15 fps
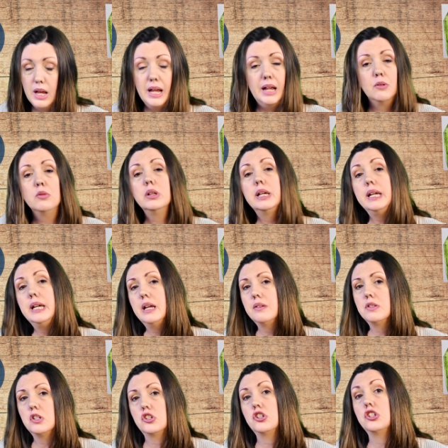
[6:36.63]
It really
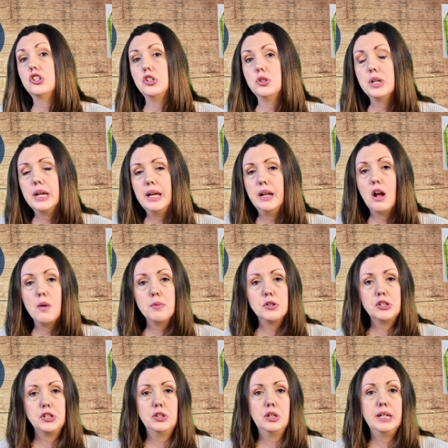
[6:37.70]
gives your student an
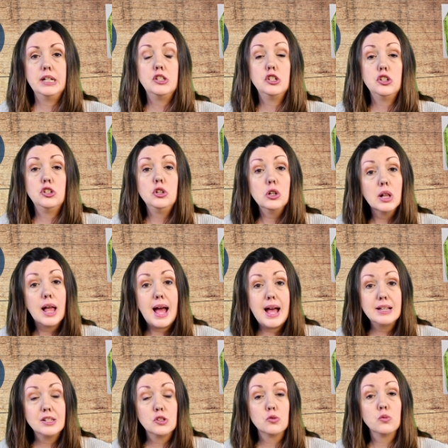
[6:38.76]
opportunity to
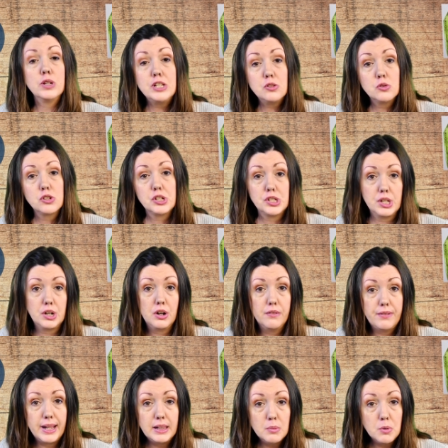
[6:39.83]
utilize the resources that are
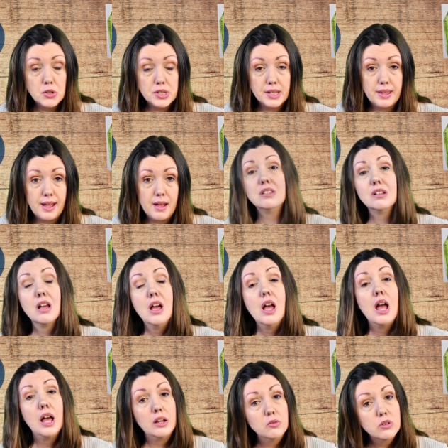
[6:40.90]
available to them
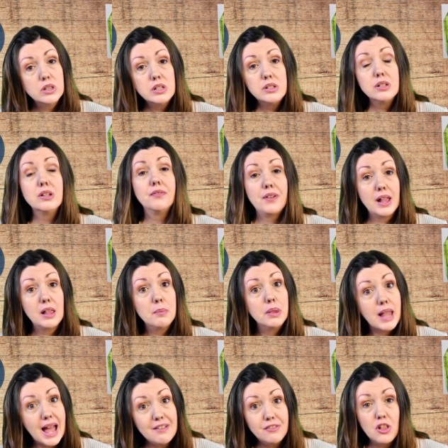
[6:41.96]
and really to develop
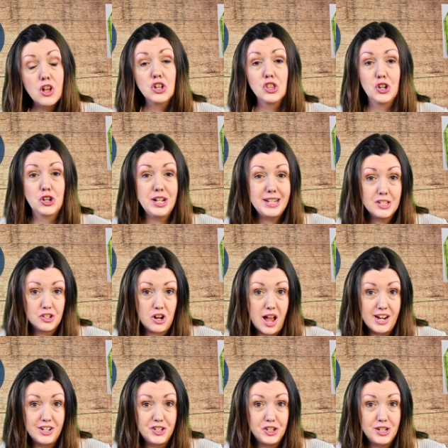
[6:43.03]
lifelong learning
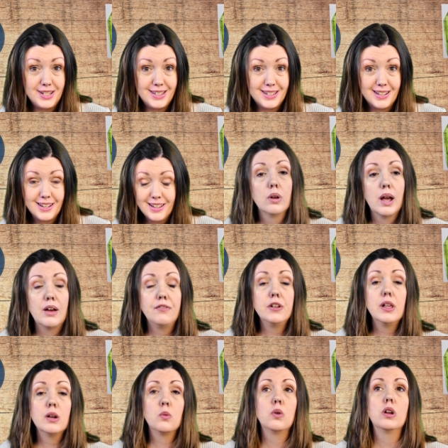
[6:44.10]
strategies. I feel
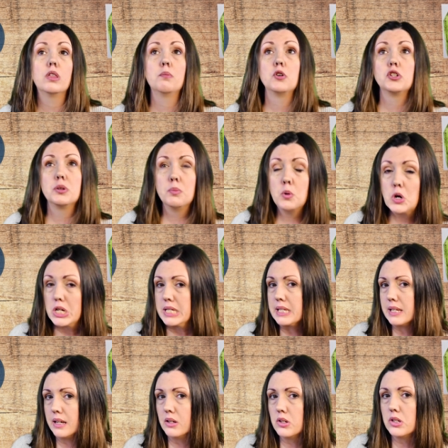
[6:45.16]
like one of the most important
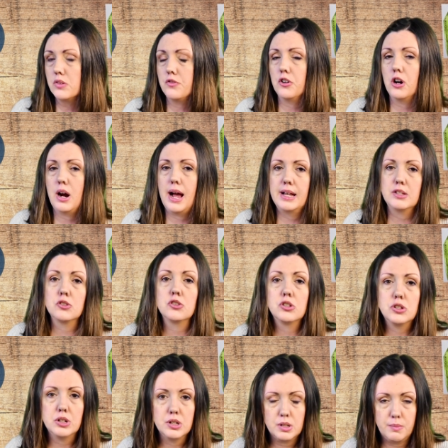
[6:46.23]
skills for a high school
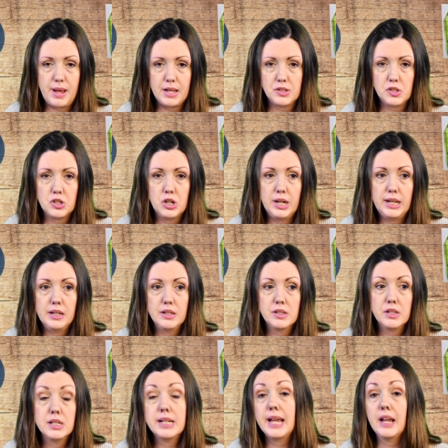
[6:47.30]
student to master is
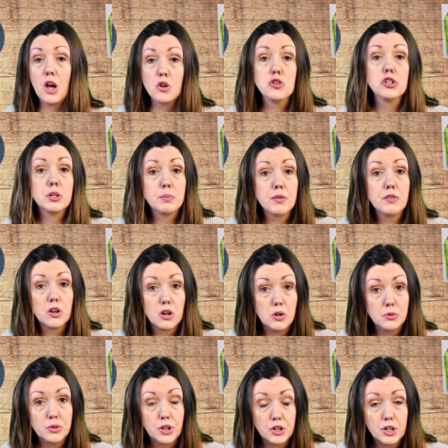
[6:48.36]
to take ownership of their
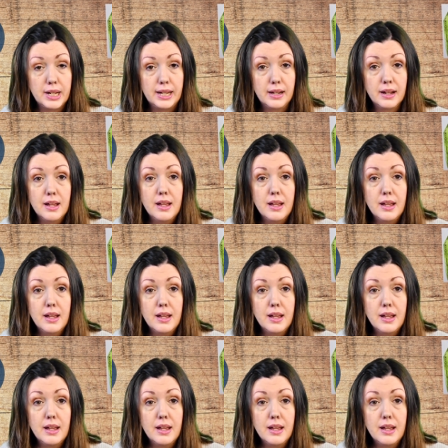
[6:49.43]
own learning.